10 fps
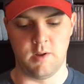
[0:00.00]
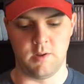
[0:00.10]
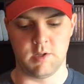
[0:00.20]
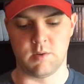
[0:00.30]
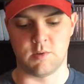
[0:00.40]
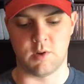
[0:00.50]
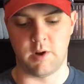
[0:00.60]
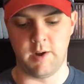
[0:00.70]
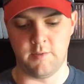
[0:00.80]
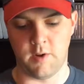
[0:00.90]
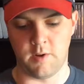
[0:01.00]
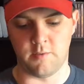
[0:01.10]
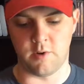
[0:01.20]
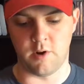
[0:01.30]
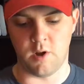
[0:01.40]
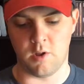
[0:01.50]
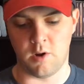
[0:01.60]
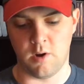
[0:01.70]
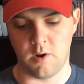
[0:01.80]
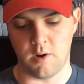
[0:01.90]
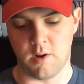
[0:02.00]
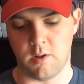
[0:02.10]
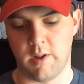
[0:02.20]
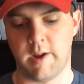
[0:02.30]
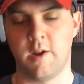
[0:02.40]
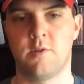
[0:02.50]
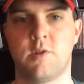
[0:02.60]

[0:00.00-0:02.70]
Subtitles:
and this was a great find for $1. Lego